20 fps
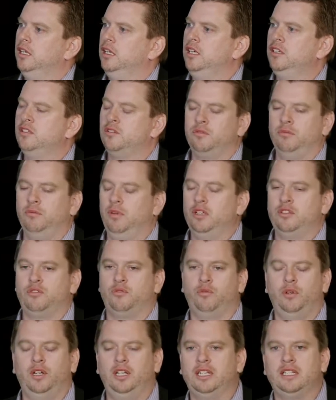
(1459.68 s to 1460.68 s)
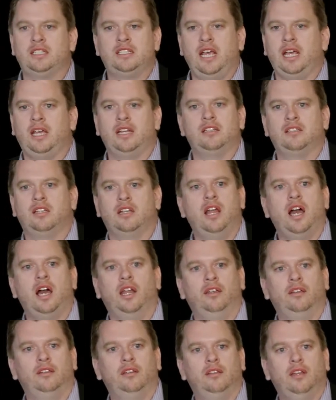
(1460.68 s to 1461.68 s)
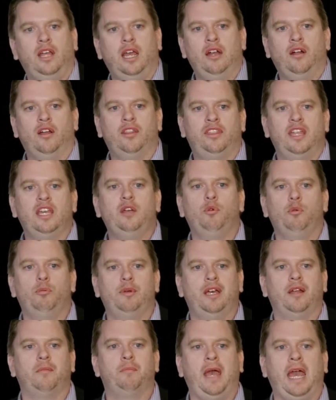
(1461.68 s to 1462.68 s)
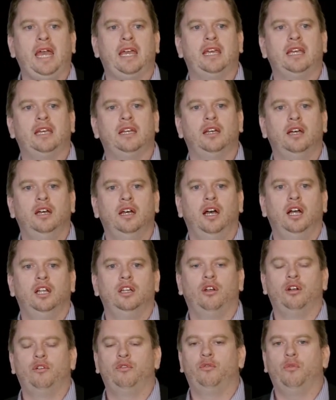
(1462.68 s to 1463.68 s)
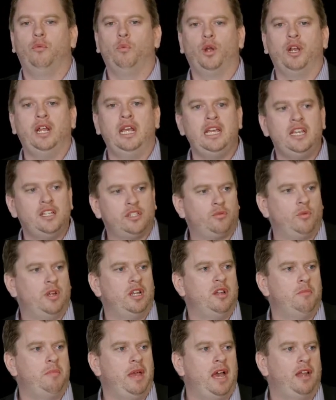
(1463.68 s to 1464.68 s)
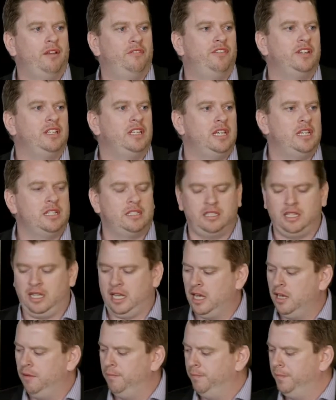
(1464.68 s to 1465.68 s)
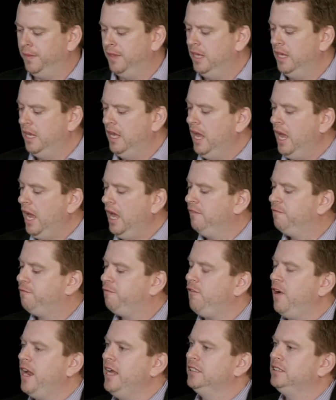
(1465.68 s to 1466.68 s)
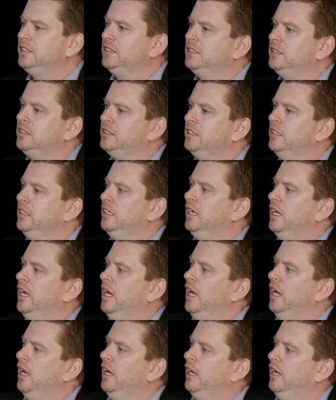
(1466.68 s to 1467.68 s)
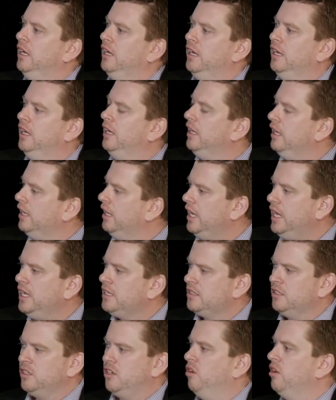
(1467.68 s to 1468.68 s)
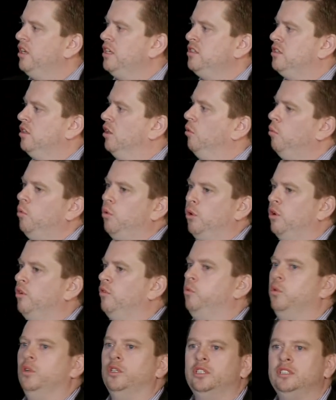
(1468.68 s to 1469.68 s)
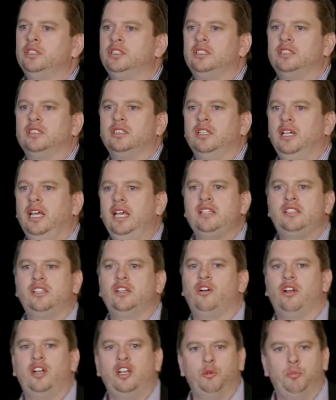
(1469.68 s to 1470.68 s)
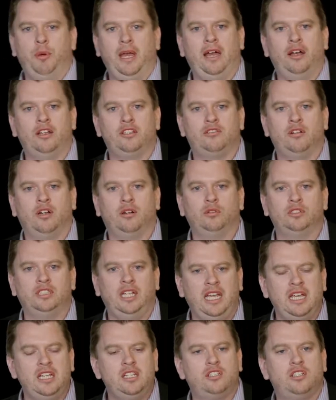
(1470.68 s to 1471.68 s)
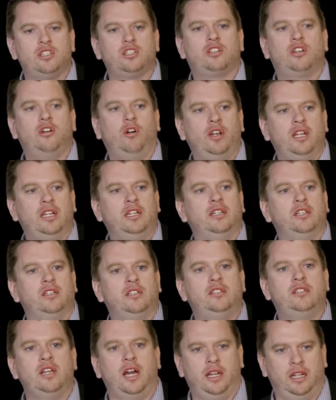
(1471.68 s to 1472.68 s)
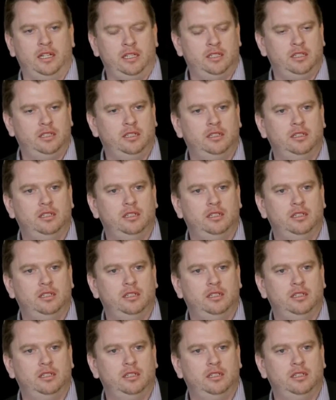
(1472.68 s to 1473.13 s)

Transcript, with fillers: is, is really second to none. And I think we'll be unpacking a lot of what he has written about for years to come. And Francis, he hasn't got into a war of words, he hasn't got into power struggles, he's just got in and done it.